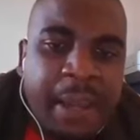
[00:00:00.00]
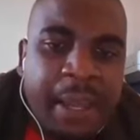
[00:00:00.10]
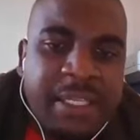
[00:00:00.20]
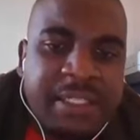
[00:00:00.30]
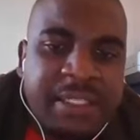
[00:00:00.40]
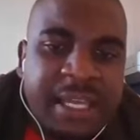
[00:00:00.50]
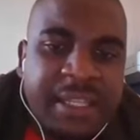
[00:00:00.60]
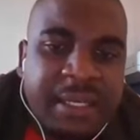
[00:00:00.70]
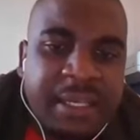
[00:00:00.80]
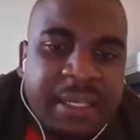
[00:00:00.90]
as they are,
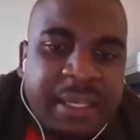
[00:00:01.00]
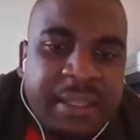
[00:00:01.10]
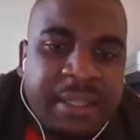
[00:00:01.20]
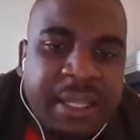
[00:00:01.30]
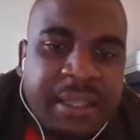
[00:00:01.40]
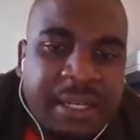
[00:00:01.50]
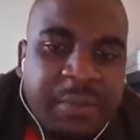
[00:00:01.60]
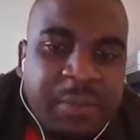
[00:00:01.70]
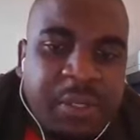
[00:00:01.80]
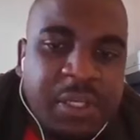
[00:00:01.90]
they are
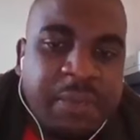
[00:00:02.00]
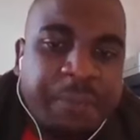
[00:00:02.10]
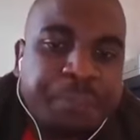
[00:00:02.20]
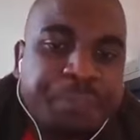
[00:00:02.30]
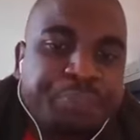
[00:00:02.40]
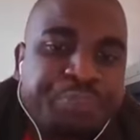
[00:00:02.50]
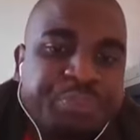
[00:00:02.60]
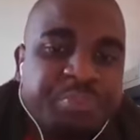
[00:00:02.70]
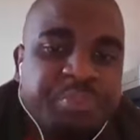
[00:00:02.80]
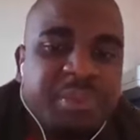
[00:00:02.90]
trampling,
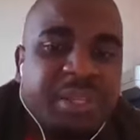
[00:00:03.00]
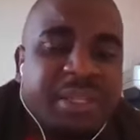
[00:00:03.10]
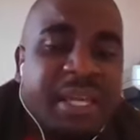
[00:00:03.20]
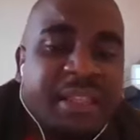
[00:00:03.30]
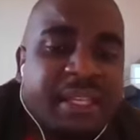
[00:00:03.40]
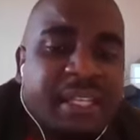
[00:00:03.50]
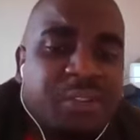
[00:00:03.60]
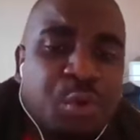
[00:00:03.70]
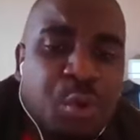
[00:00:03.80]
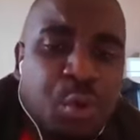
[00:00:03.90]
they are trying
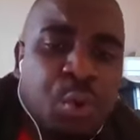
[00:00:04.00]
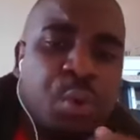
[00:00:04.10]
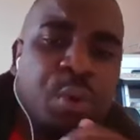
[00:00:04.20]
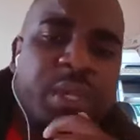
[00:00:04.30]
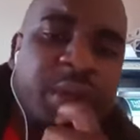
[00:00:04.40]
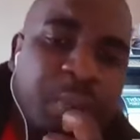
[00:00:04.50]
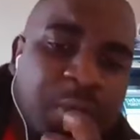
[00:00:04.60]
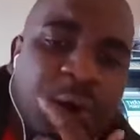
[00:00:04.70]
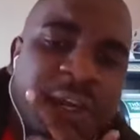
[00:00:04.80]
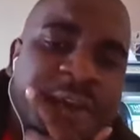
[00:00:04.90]
to
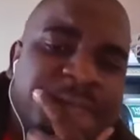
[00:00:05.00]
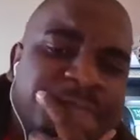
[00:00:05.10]
employ